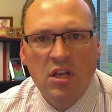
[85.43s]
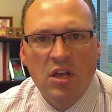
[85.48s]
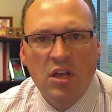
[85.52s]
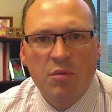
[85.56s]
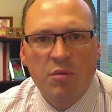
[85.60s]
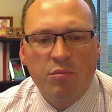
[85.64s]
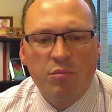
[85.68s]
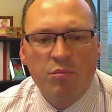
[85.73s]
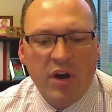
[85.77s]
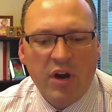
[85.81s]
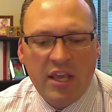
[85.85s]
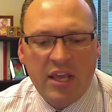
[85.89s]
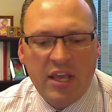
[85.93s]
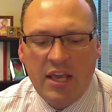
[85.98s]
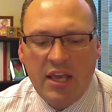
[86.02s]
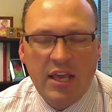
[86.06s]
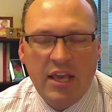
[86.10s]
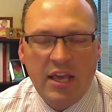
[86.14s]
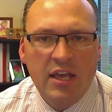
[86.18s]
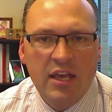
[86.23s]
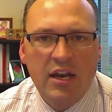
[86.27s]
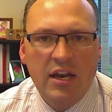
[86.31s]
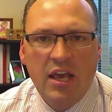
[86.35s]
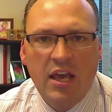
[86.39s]
Bringing
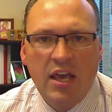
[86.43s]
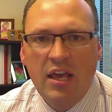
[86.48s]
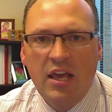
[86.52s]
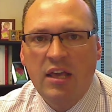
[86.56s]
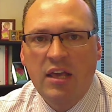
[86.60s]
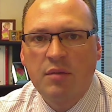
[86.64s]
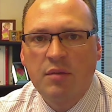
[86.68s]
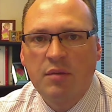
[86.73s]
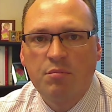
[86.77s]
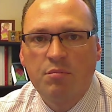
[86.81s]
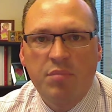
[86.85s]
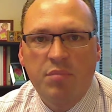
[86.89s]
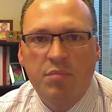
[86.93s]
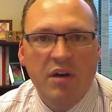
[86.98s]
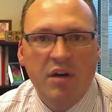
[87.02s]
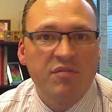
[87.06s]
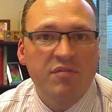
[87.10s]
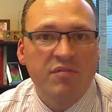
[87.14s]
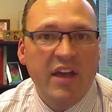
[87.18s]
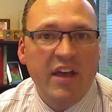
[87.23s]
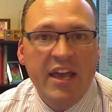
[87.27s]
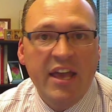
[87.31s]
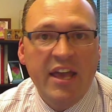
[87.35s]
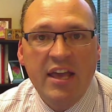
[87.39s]
in a
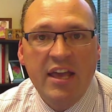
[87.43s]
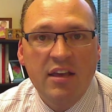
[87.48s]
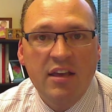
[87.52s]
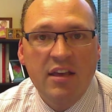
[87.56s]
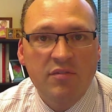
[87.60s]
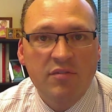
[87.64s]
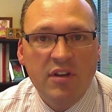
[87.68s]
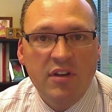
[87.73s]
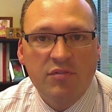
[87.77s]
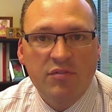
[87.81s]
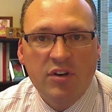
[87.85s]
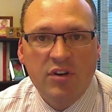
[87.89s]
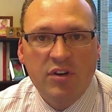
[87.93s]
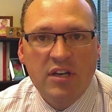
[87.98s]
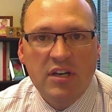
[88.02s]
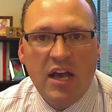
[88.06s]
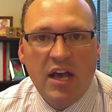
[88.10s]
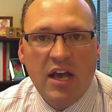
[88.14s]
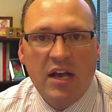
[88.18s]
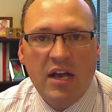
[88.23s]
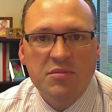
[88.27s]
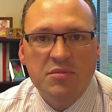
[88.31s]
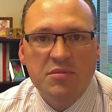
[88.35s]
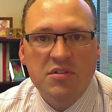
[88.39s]
buffet of different
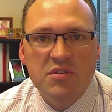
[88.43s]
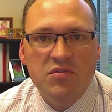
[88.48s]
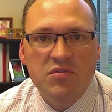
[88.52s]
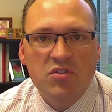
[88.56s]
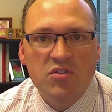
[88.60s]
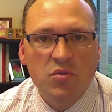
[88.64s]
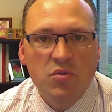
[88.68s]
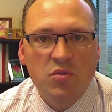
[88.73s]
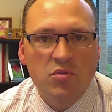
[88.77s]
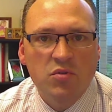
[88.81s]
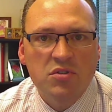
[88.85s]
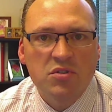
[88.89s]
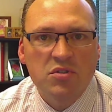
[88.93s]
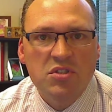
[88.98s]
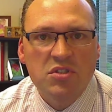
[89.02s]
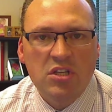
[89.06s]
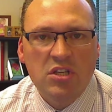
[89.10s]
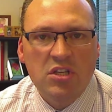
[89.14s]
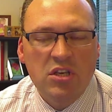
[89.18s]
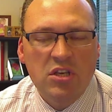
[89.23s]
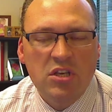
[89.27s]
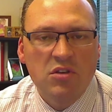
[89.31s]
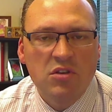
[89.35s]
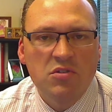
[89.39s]
types of tools to
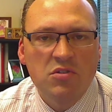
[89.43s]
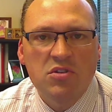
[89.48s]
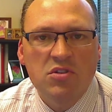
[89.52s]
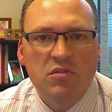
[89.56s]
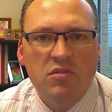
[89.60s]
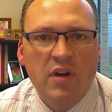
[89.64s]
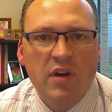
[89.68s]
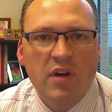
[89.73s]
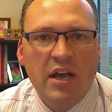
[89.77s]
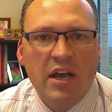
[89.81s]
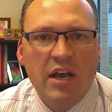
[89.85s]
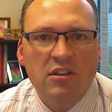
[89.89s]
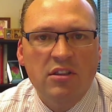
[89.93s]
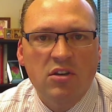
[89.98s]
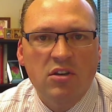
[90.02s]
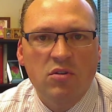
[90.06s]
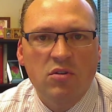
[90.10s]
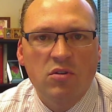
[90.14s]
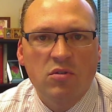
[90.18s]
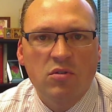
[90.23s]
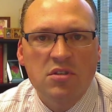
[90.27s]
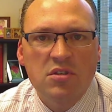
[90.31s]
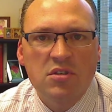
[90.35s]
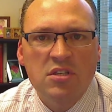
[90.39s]
use throughout the
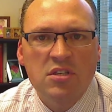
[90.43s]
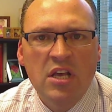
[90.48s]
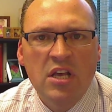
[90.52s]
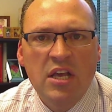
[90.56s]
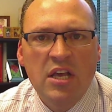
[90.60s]
course